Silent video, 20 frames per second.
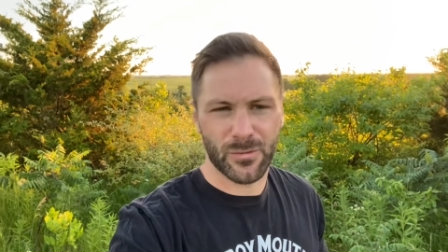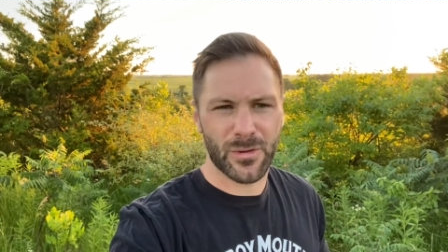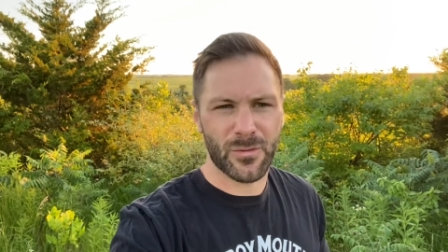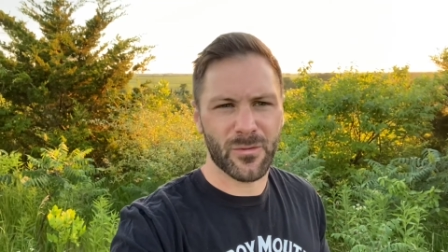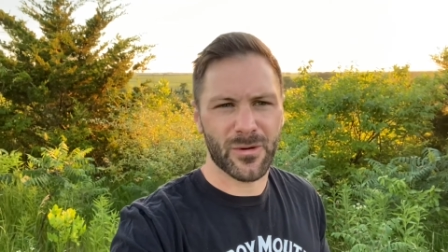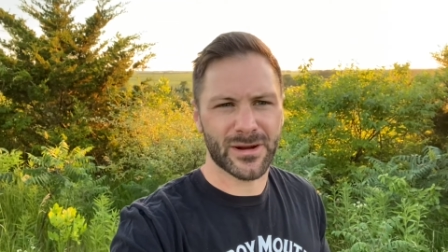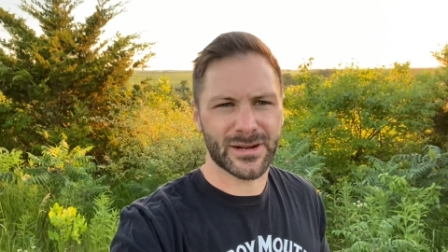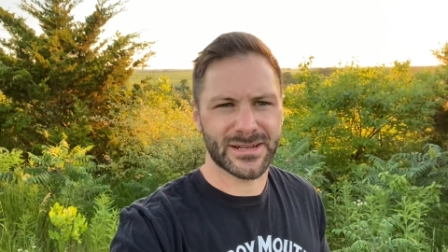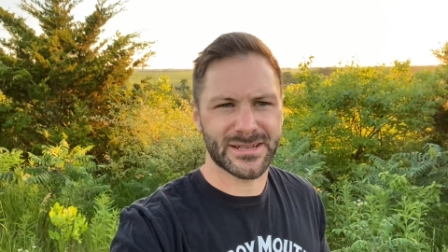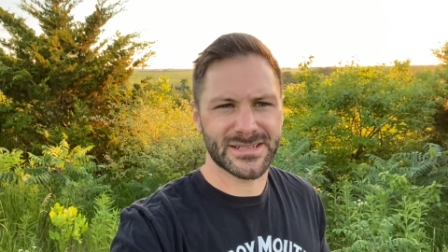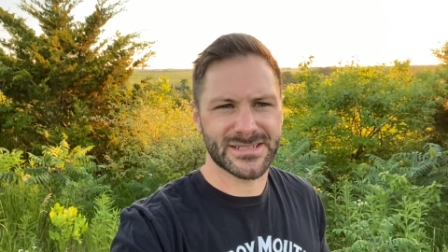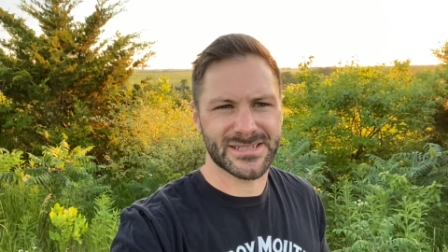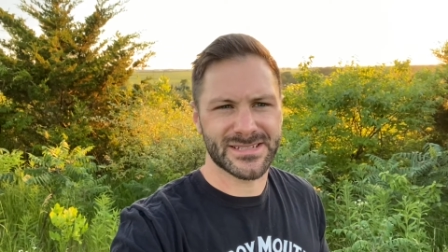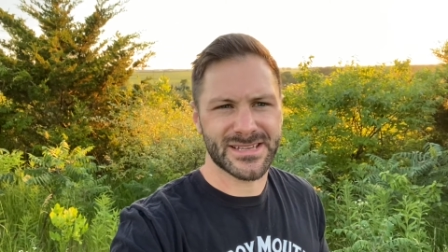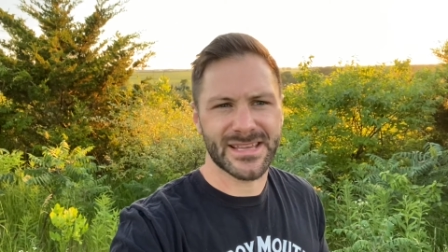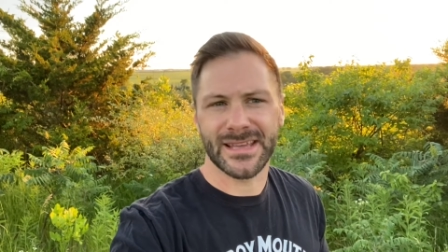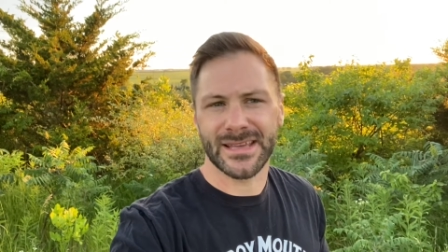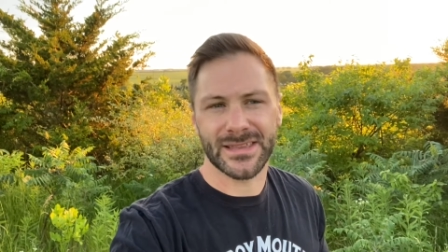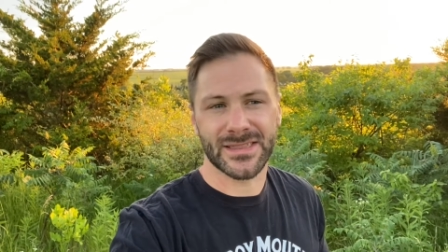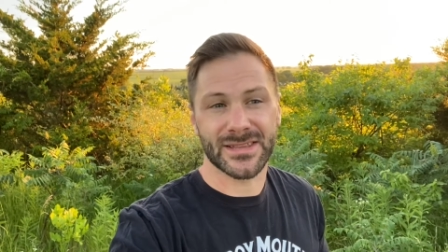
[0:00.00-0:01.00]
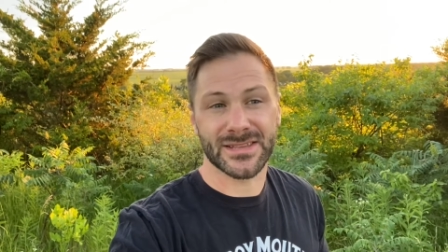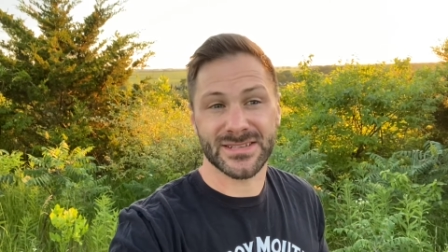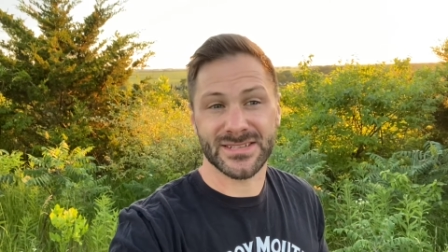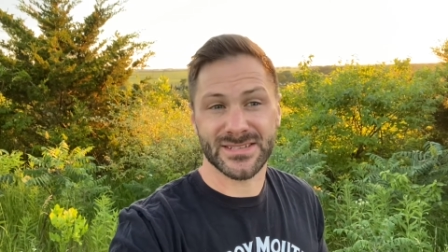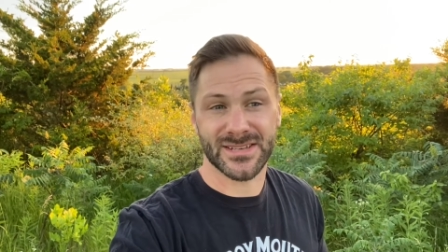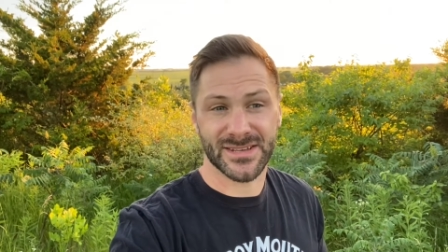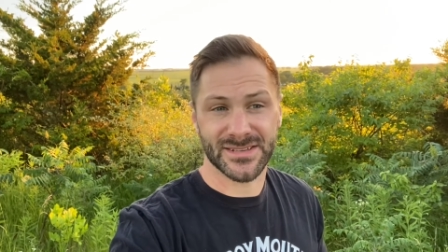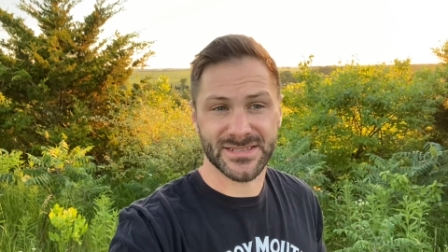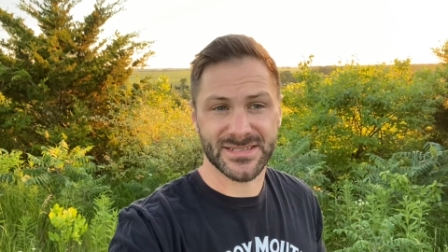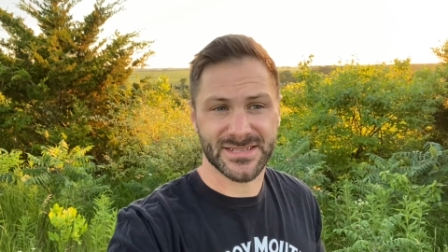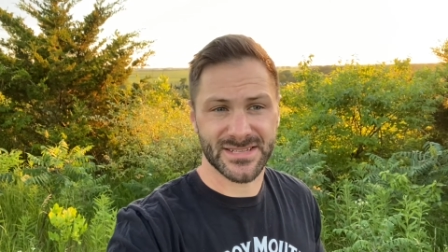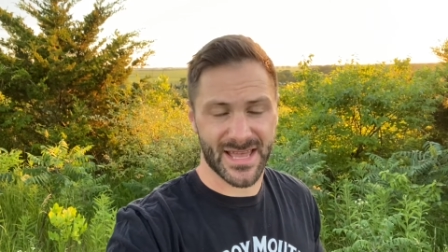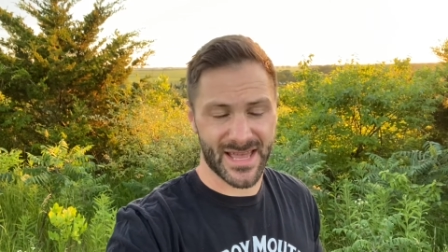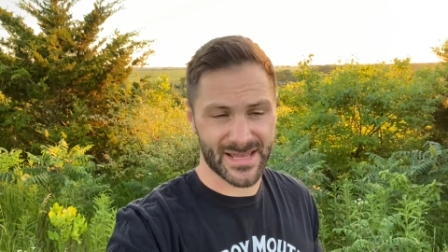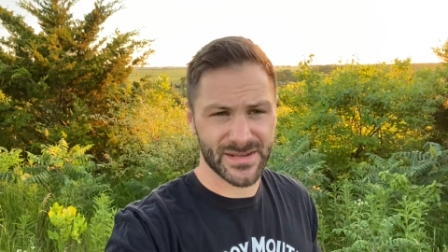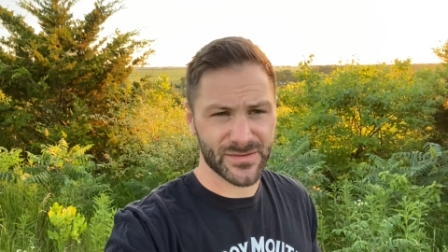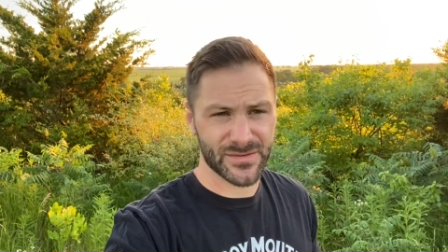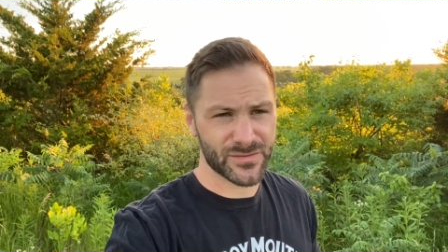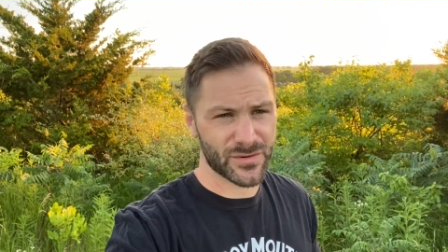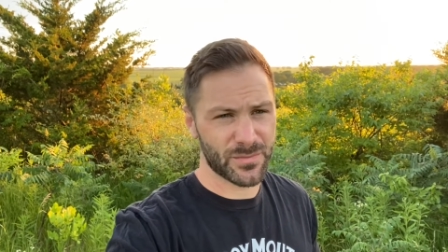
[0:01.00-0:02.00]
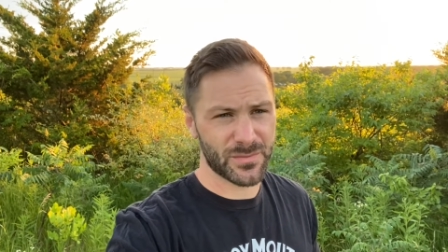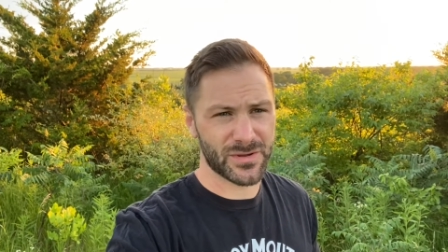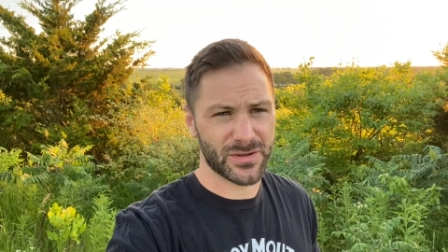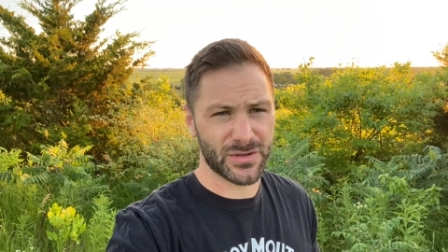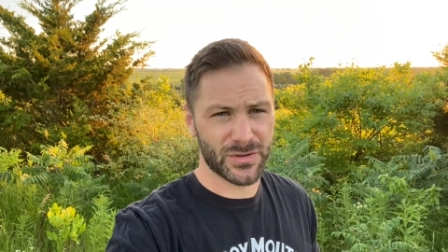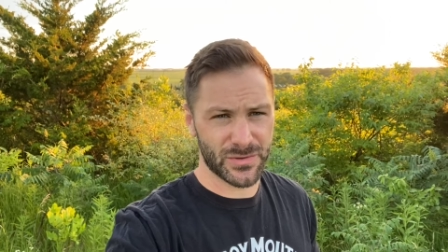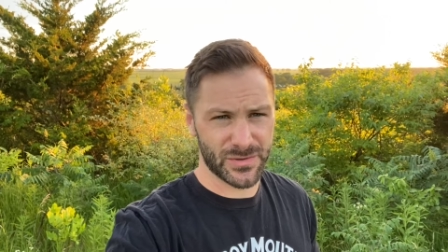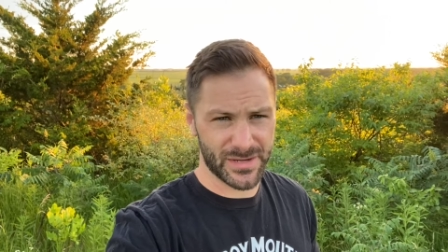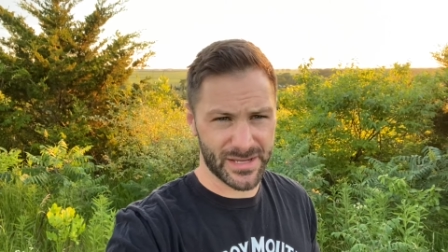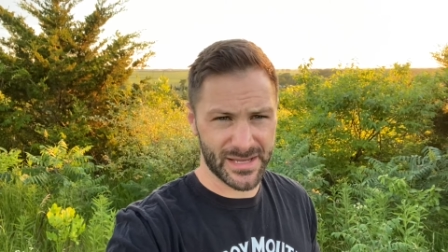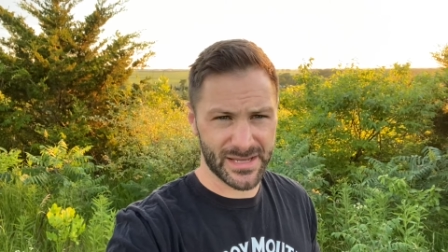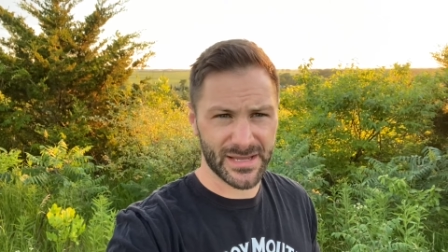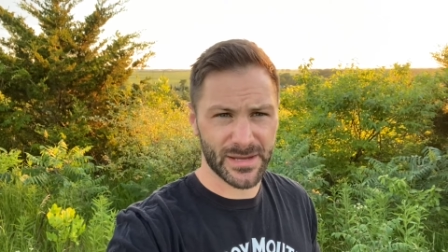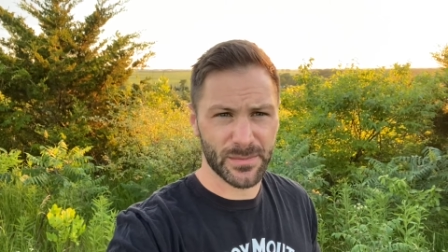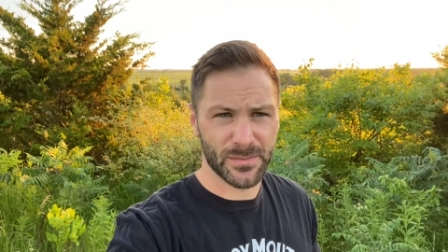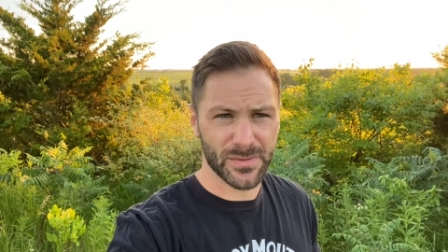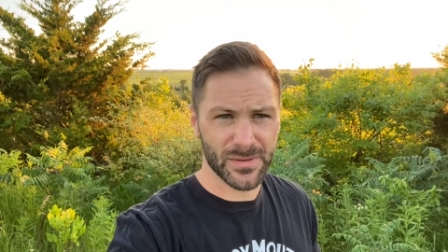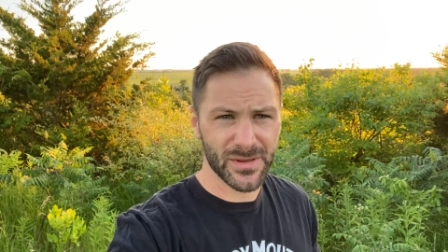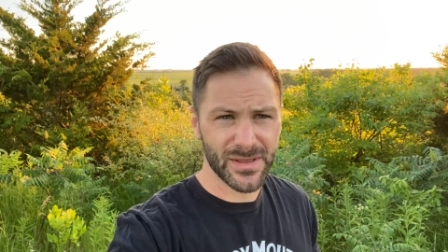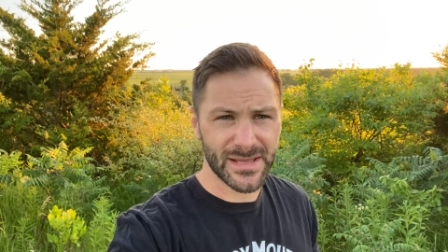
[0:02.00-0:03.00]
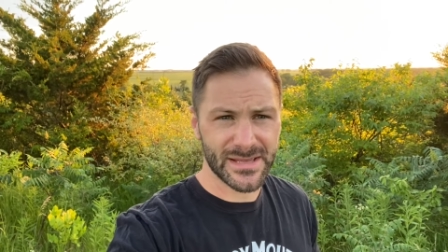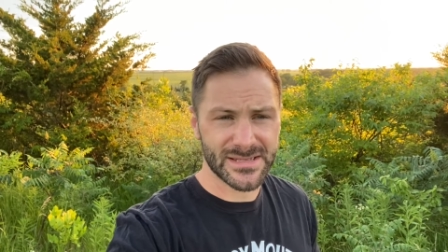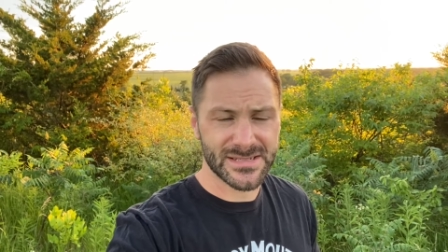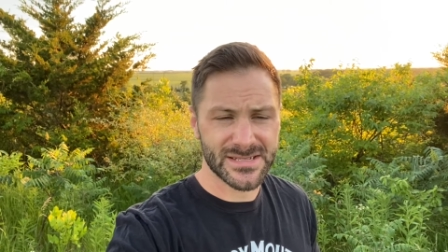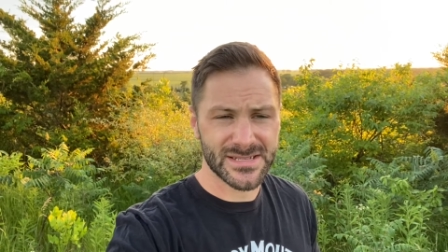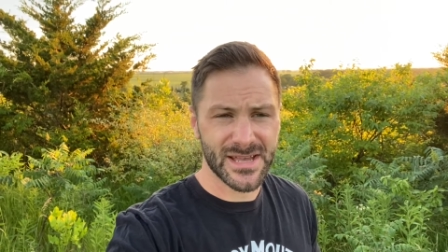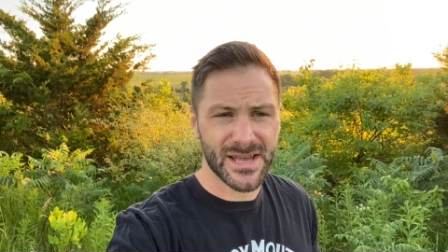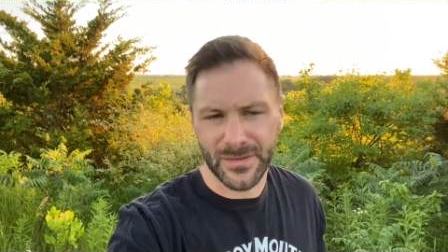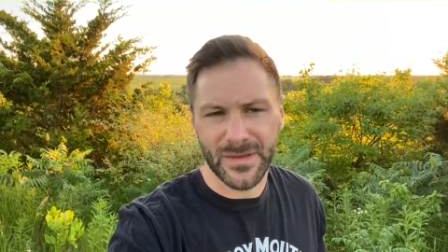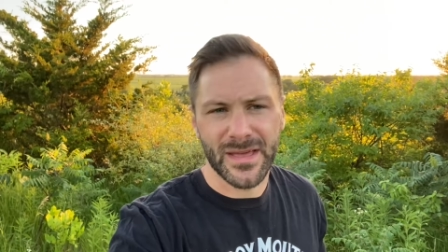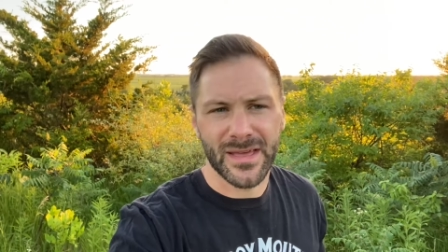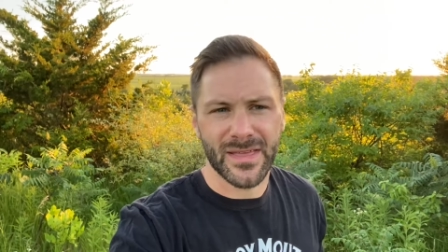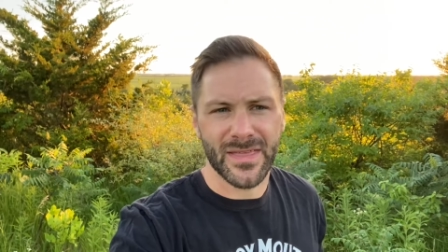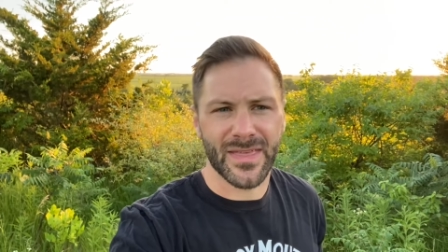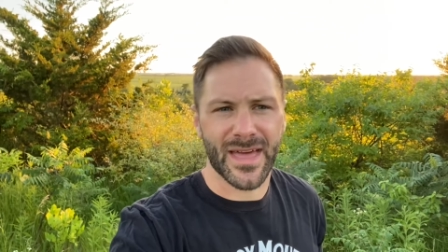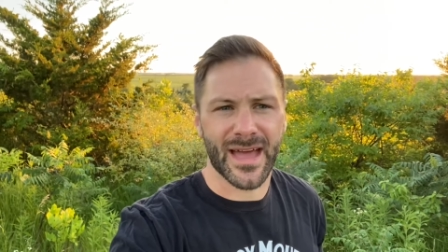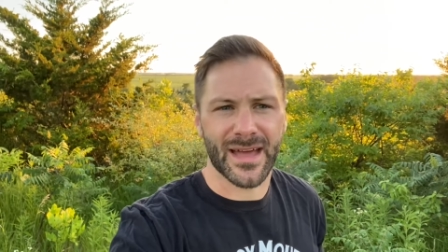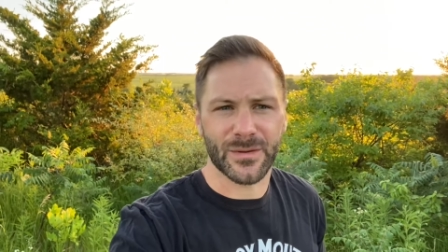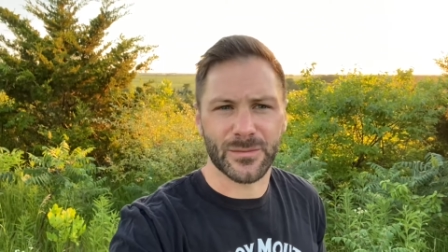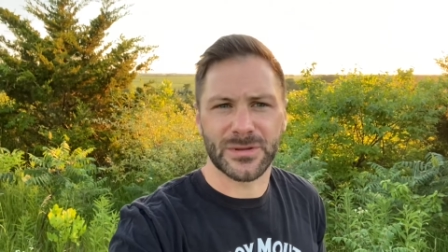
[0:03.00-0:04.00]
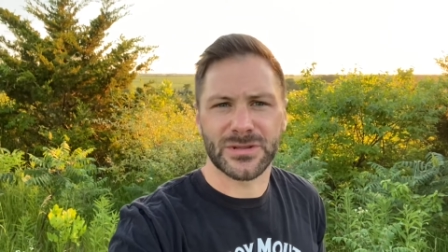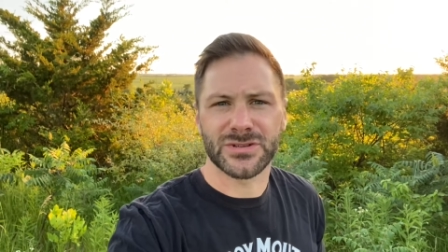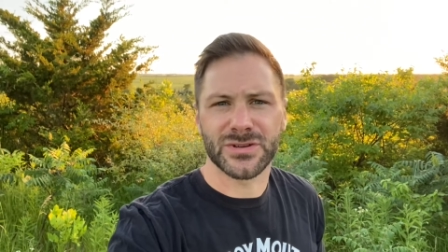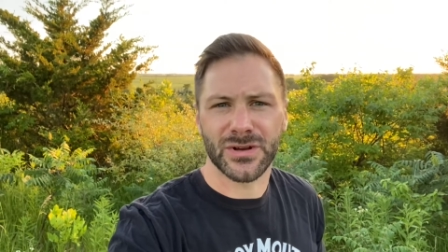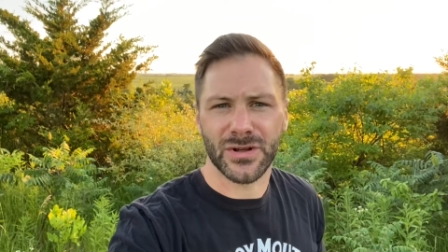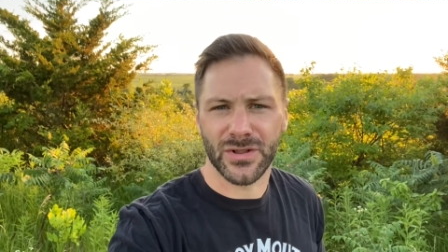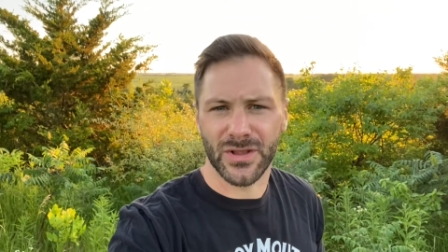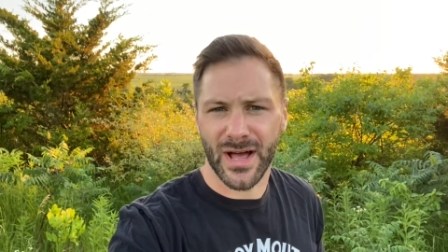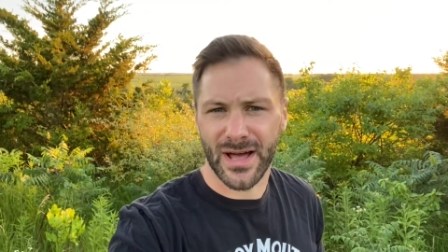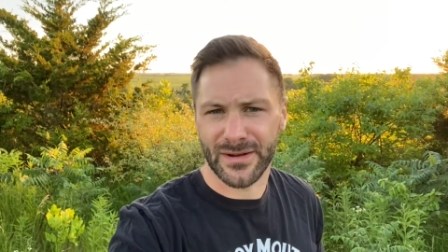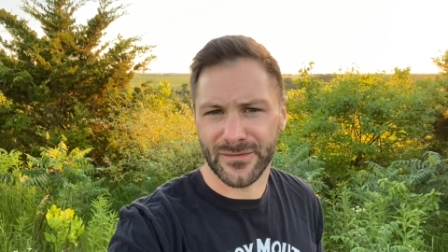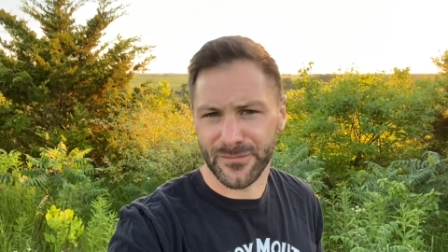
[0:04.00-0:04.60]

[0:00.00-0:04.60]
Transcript: we wanted to see the sunset from a unique place. That and we took a lot of